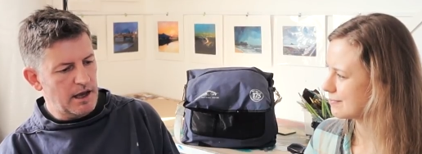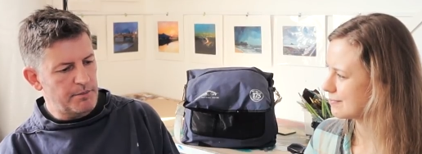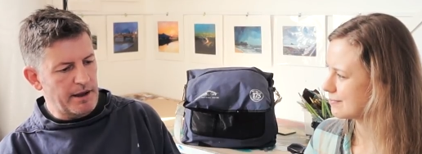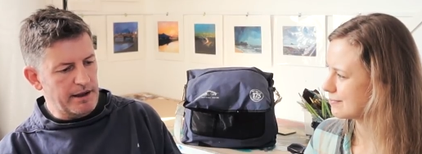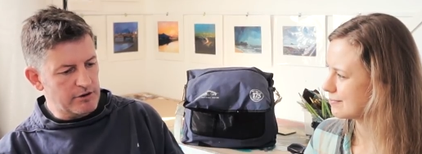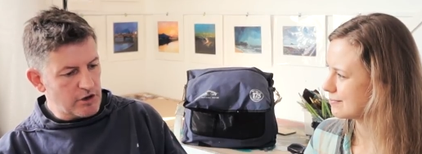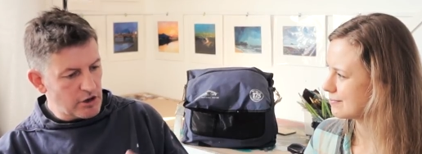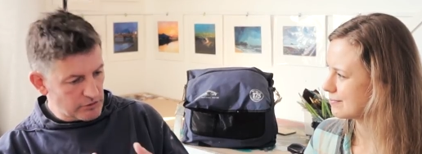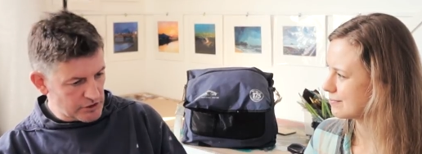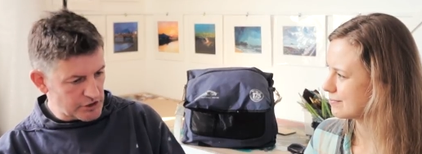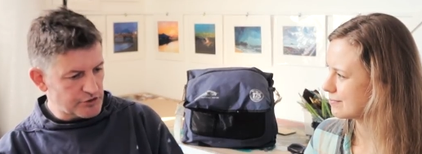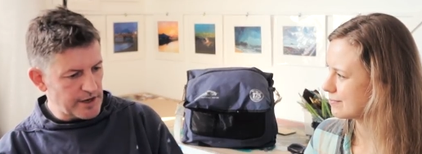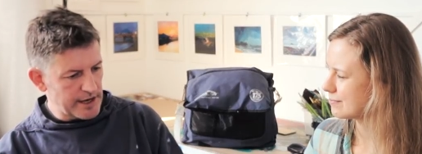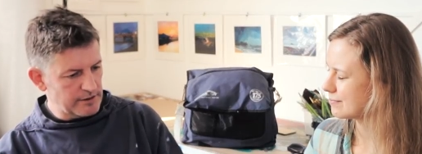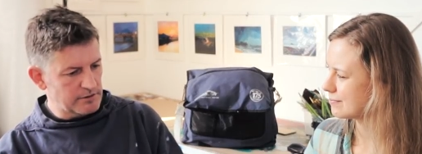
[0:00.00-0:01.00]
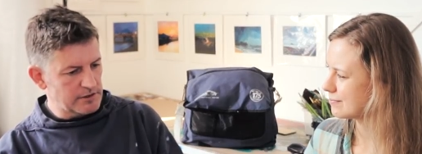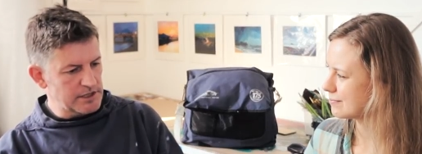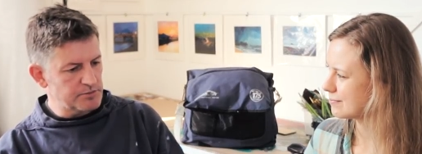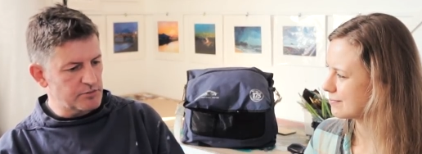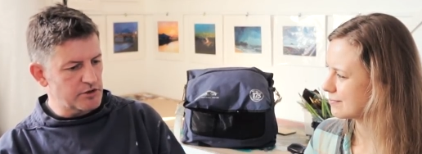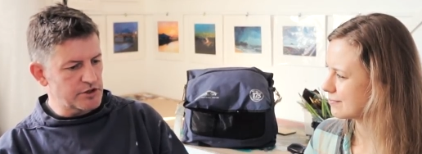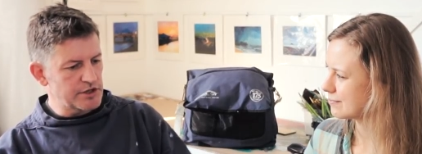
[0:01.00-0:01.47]
Speaker 1: about concentrating
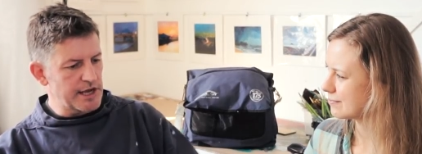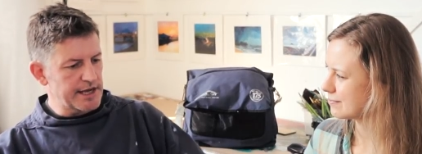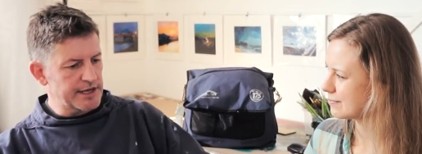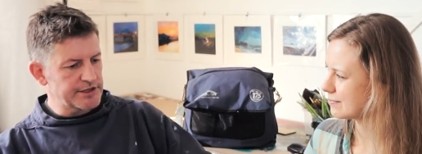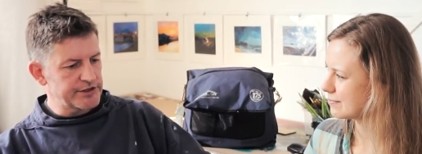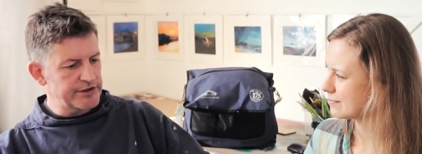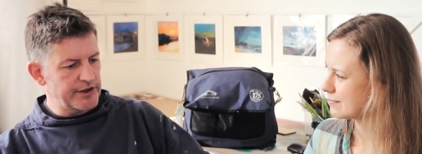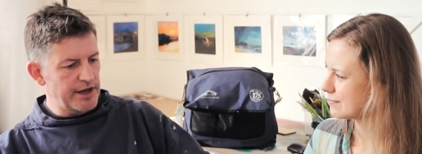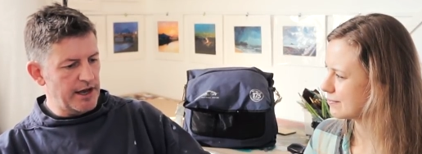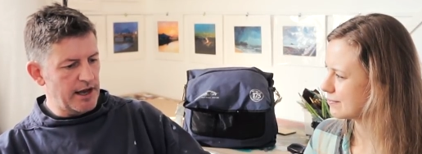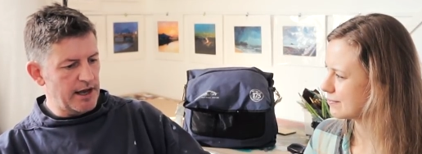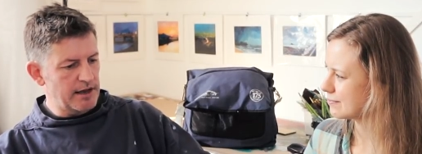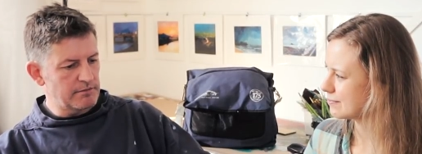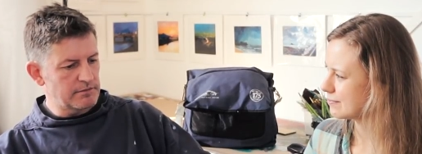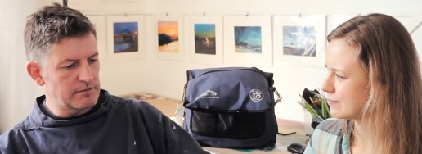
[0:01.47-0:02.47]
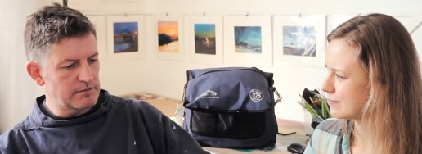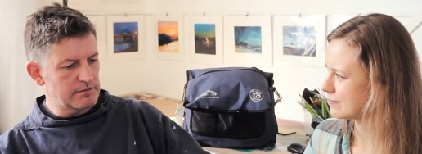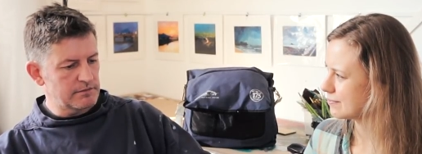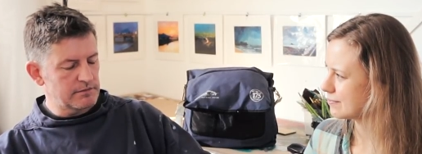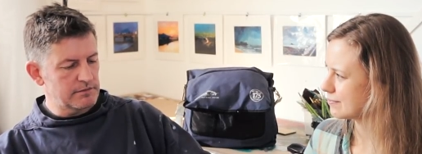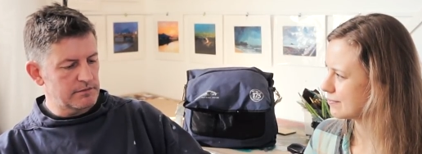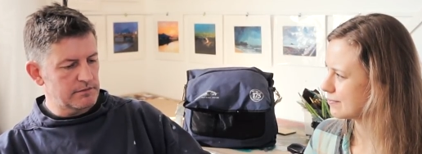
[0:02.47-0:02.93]
on these projects.
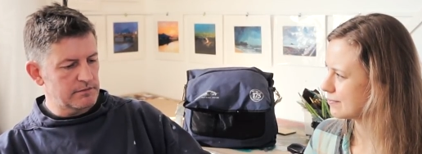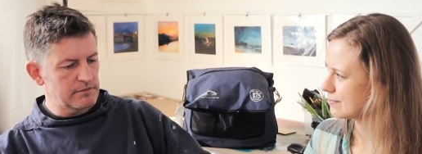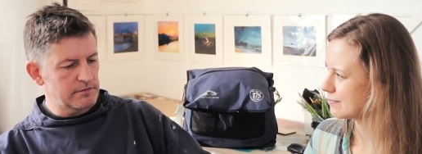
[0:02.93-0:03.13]
Um,